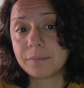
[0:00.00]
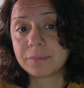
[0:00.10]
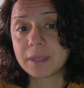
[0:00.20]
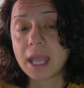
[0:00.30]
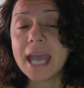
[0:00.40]

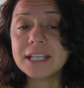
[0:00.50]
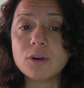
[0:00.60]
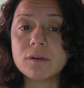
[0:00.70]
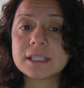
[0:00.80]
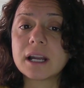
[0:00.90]

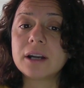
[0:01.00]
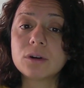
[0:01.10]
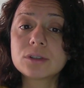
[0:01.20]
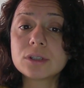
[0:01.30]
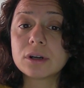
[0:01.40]
Hedgehogs are
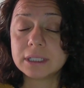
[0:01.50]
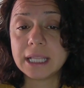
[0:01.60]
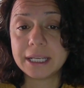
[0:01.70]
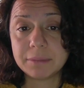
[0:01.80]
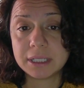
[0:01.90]
nocturnal
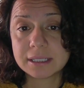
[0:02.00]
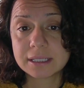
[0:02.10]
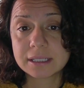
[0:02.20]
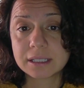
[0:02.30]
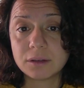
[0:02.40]
animals,